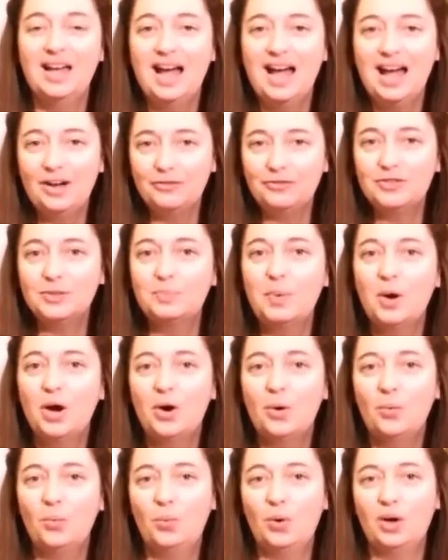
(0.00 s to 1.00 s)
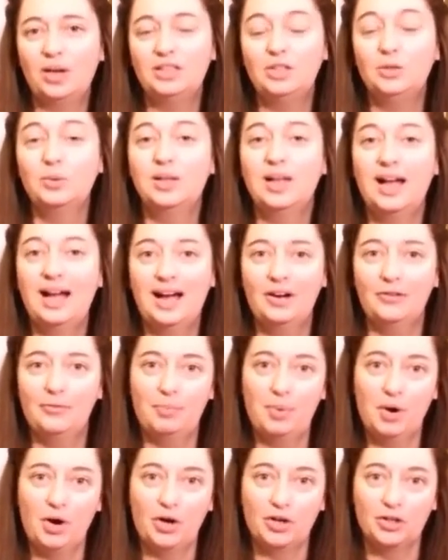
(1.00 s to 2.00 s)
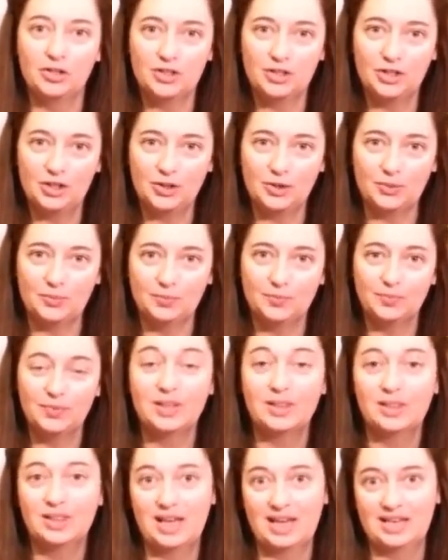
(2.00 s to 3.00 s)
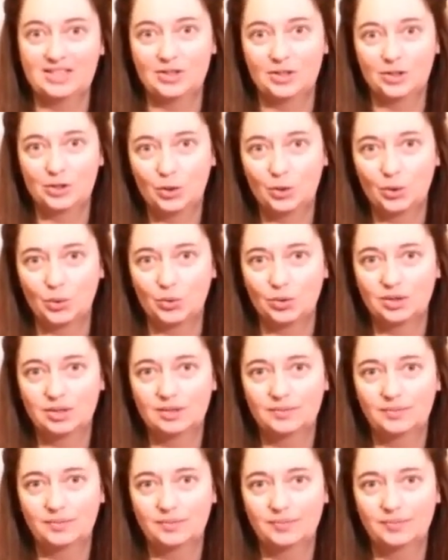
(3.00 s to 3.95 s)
After part 1, you will have part 2, that's the talk.